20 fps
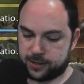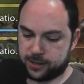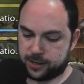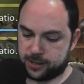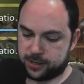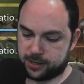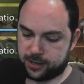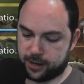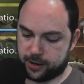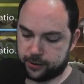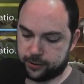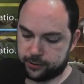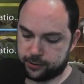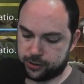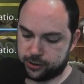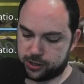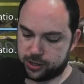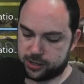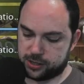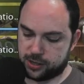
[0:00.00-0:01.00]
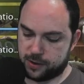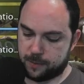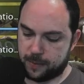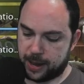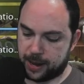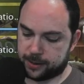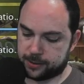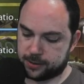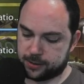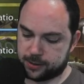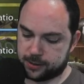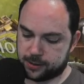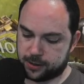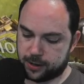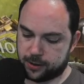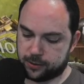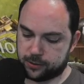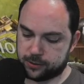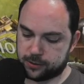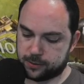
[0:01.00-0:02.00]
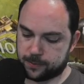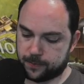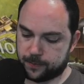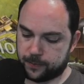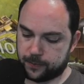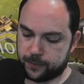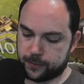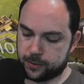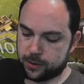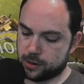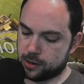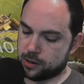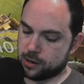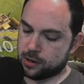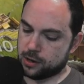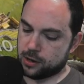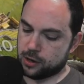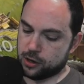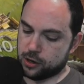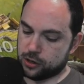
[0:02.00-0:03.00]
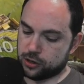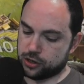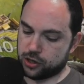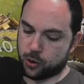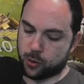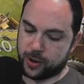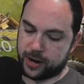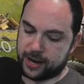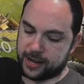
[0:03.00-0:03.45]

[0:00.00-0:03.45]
to the skills, Cheesy. Back to the skills. So an